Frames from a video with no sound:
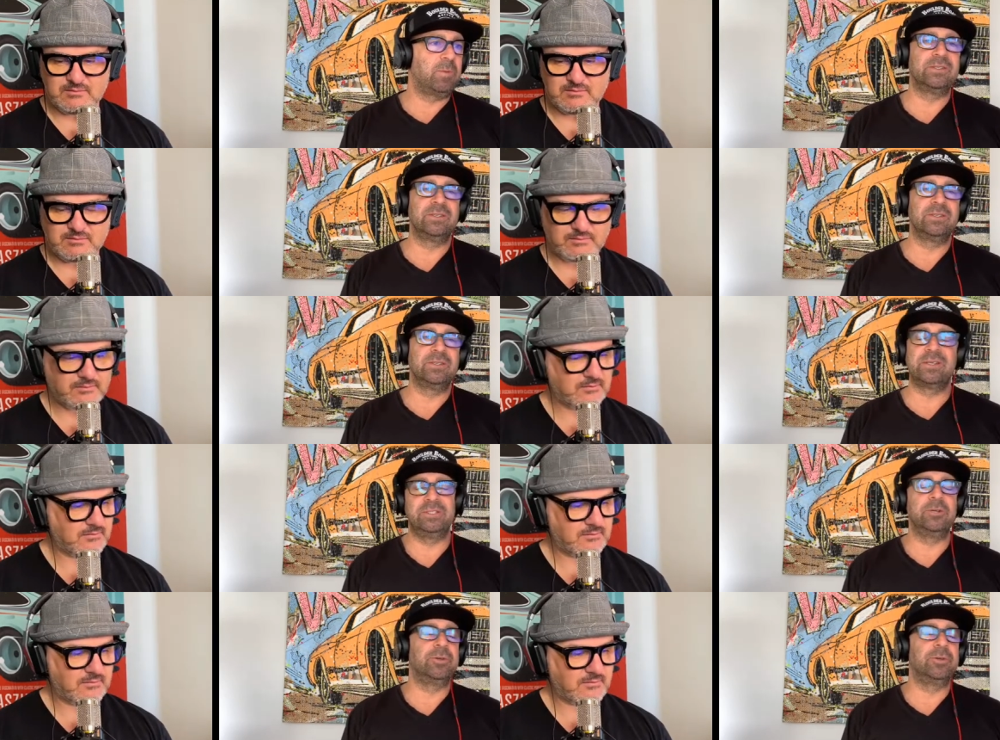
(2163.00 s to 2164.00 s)
Speaker 1: because he's
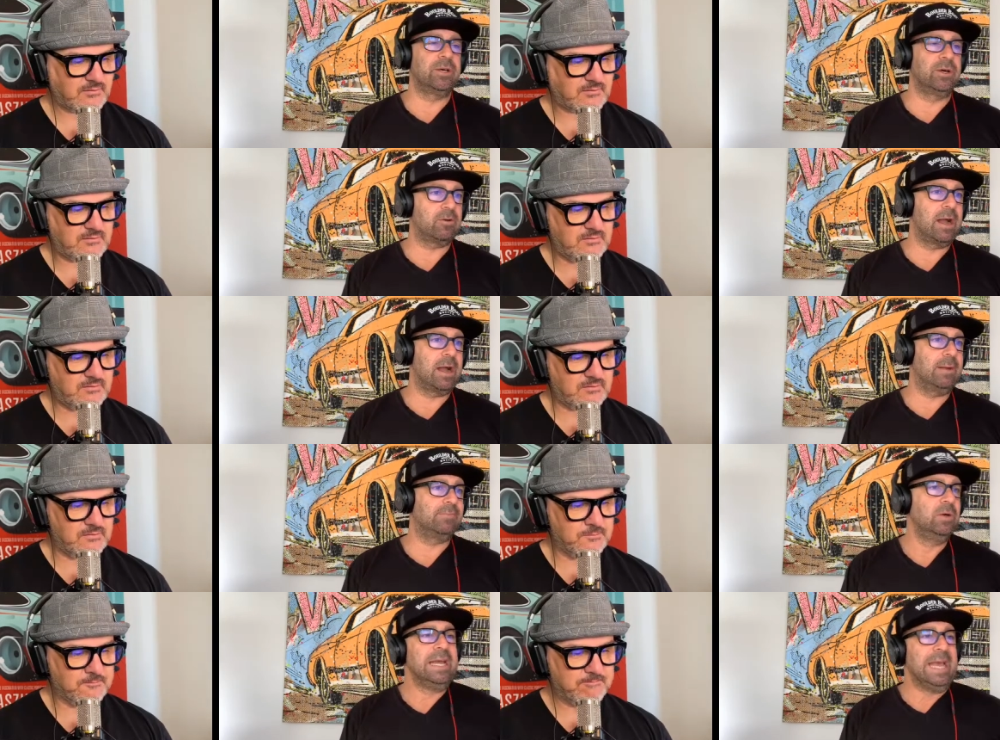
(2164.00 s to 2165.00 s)
got to deal with all that crap.
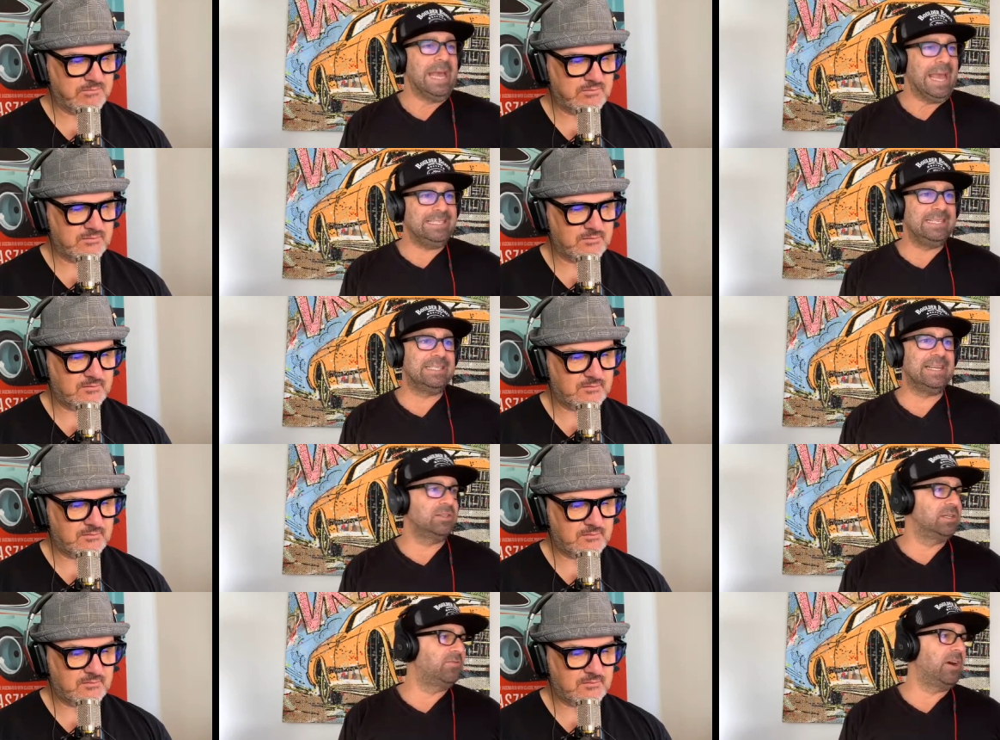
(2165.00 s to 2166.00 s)
So eighteen
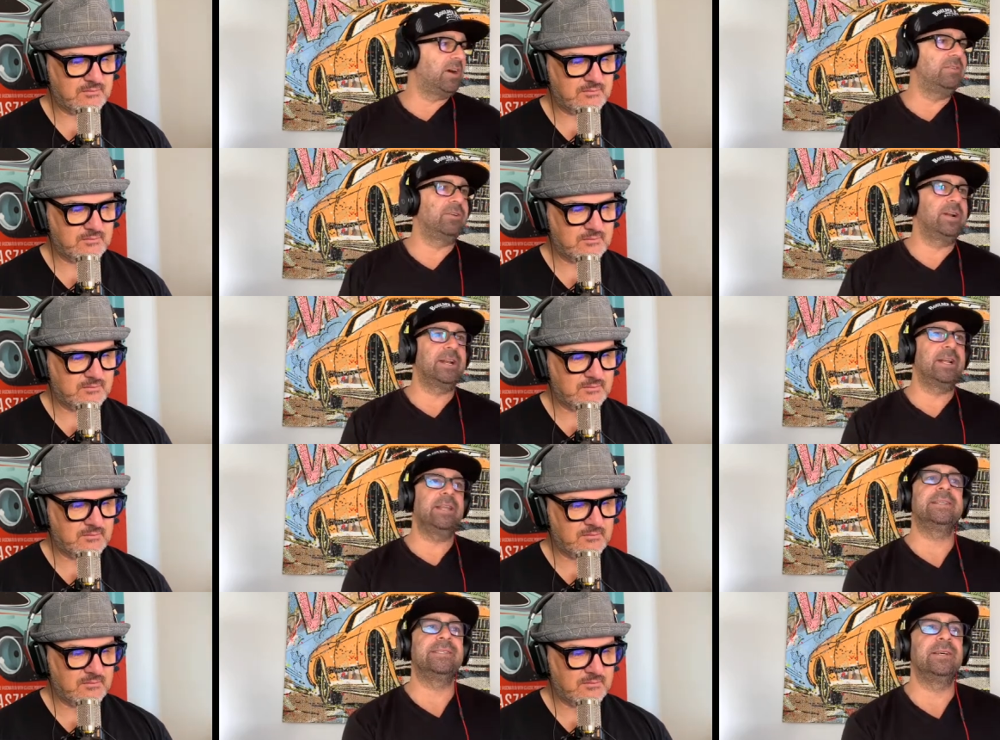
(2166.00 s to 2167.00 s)
thousand five hundred,
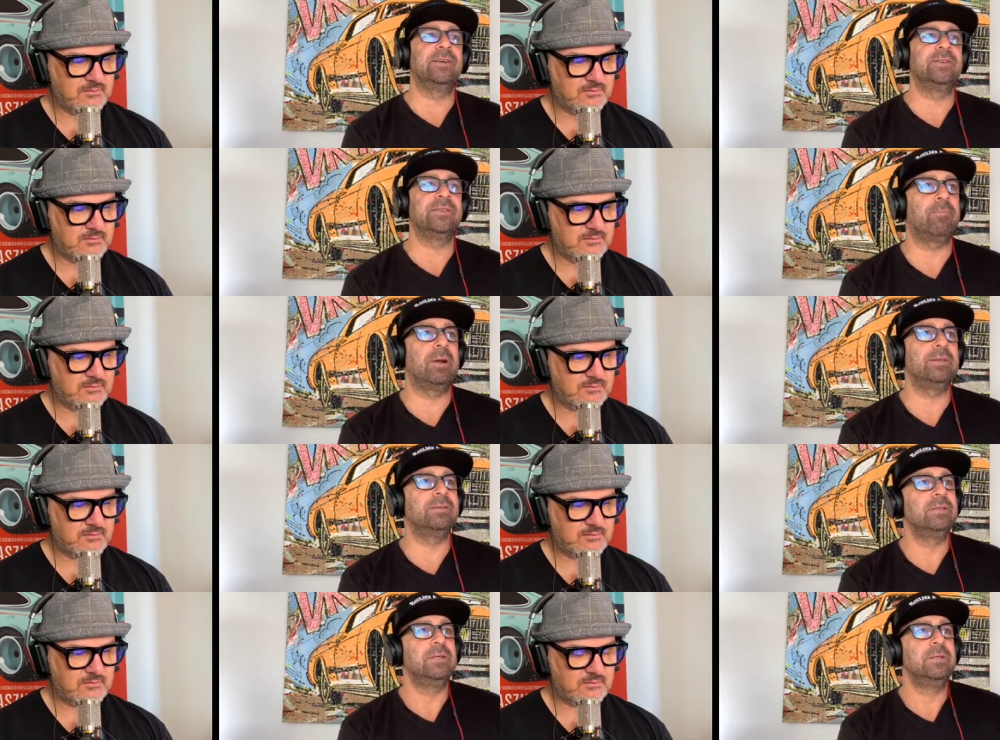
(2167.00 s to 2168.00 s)
and I think it sells at that
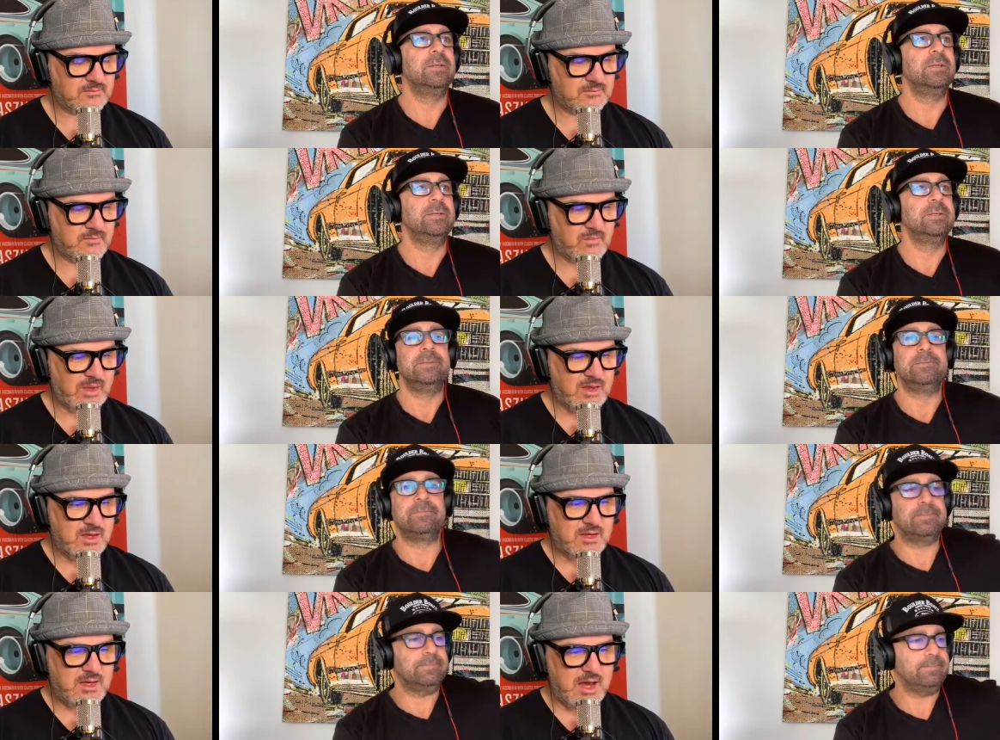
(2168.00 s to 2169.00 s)
price.
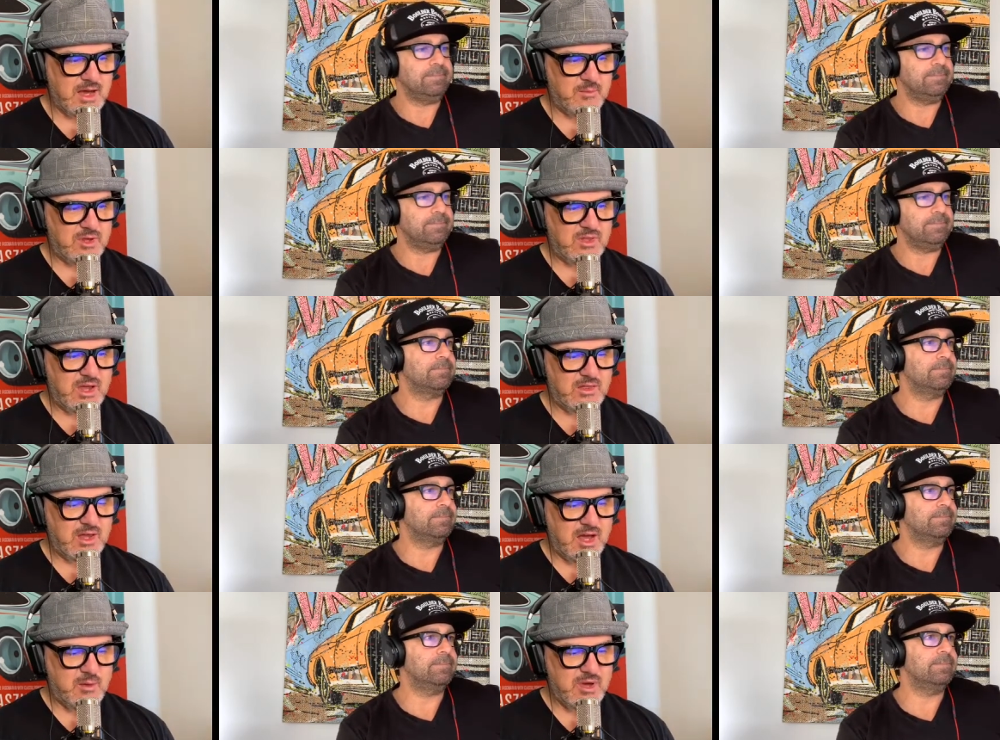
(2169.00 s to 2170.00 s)
Speaker 2: Yeah, I mean the
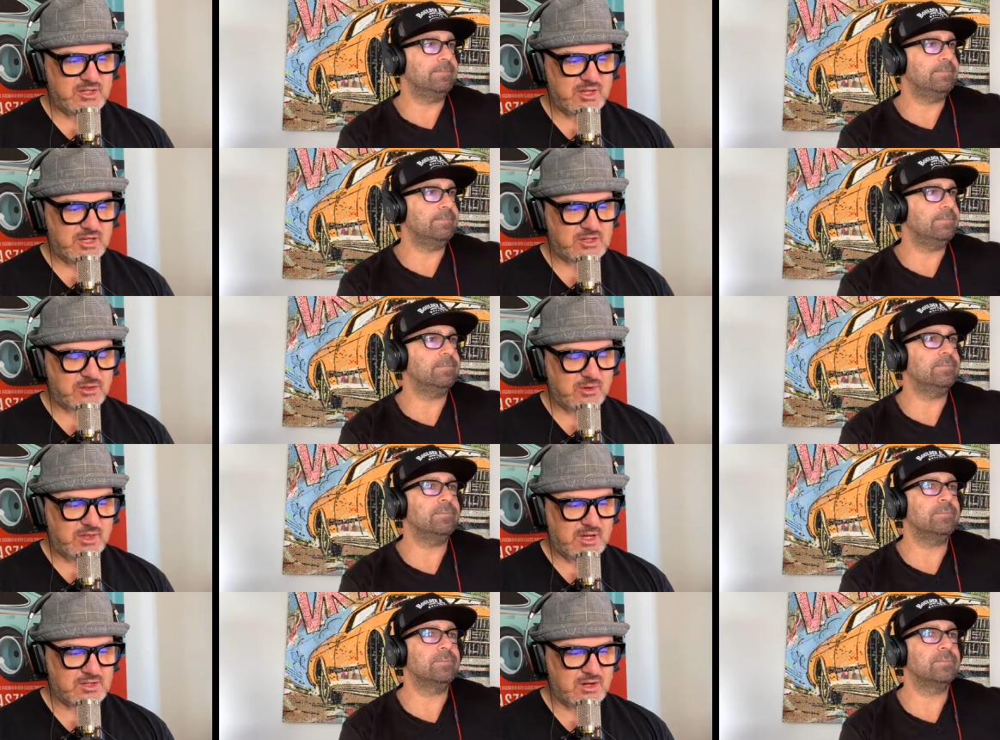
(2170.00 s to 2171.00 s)
the IMS is a
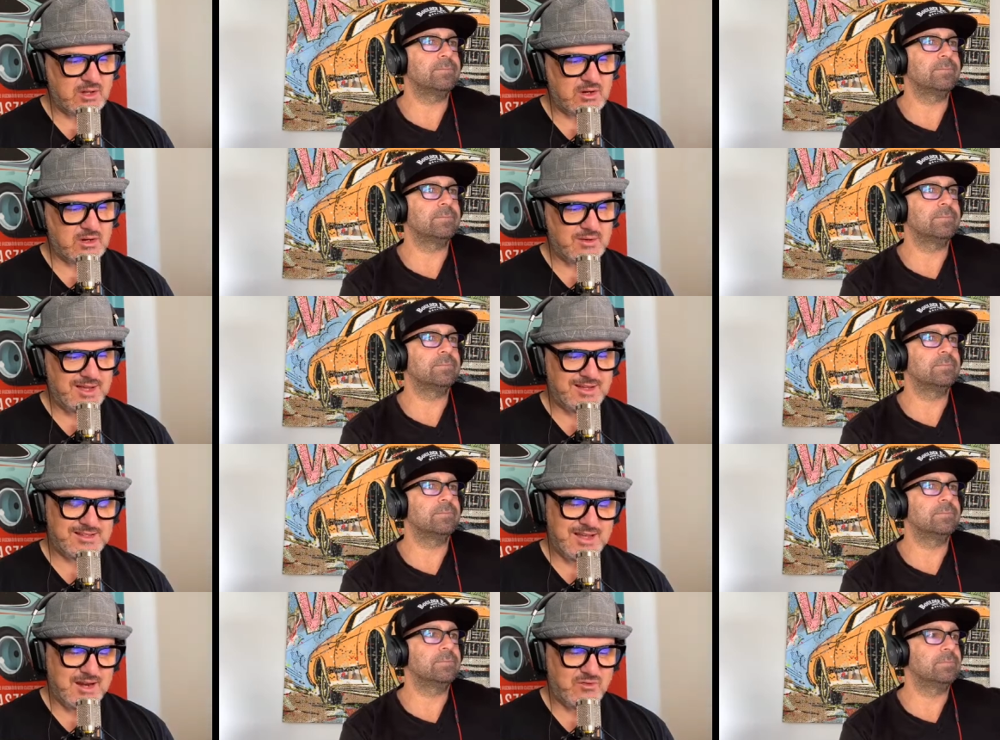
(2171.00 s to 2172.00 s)
three thousand dollar. Uh,
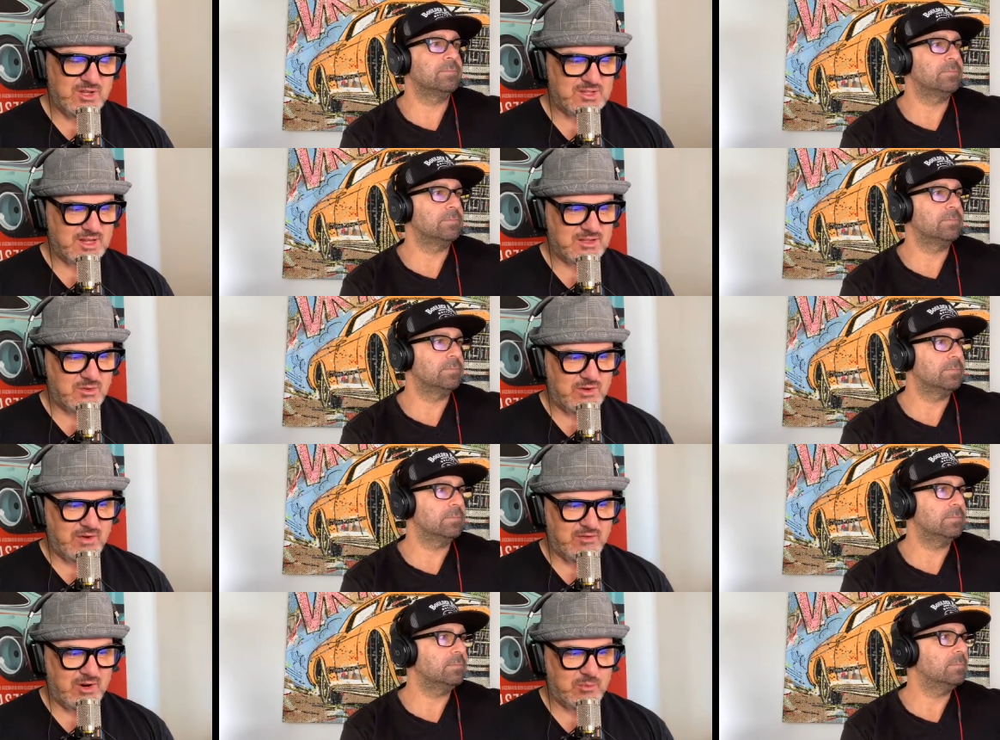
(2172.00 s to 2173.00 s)
it's not even. It's like twenty
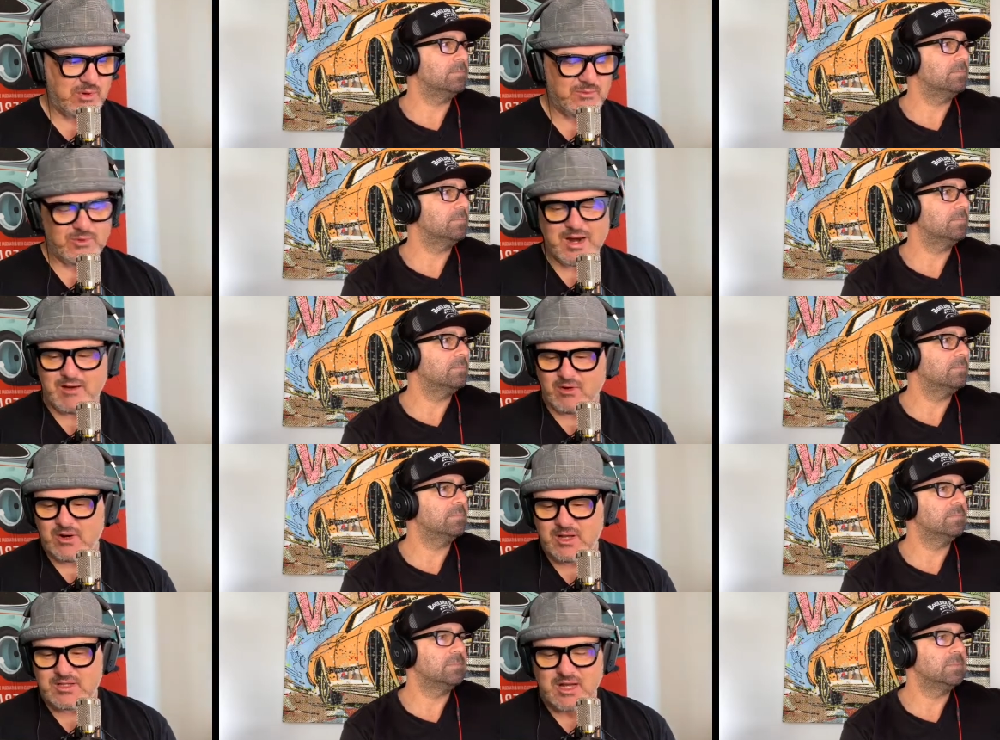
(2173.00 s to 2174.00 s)
five hundred, but
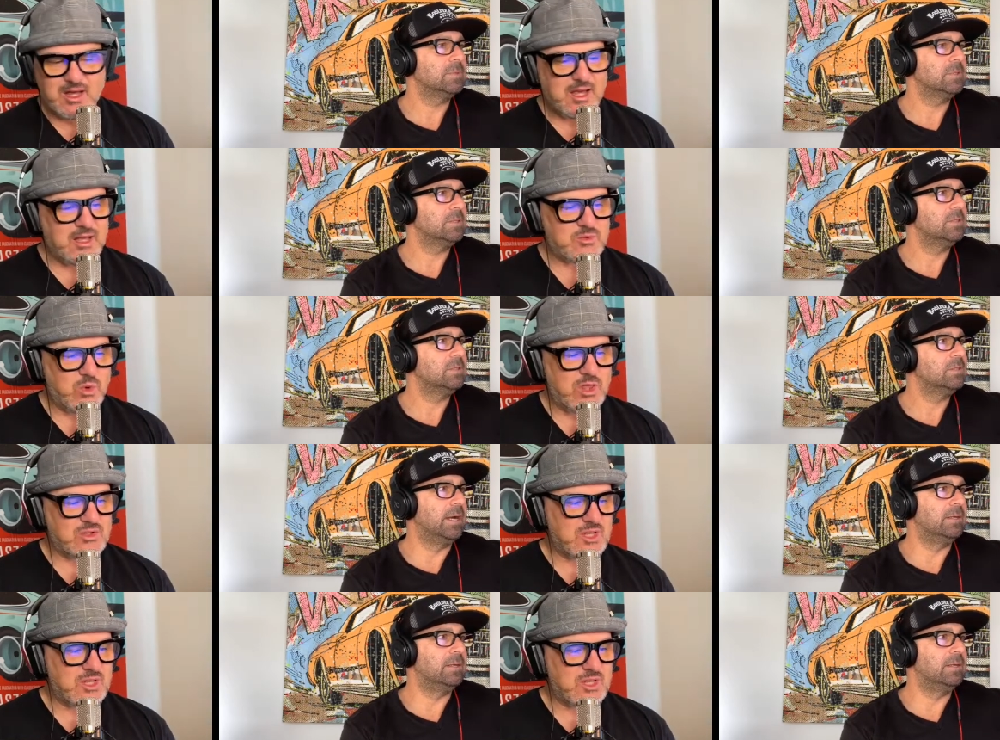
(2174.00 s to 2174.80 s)
whatever. It's it's one of those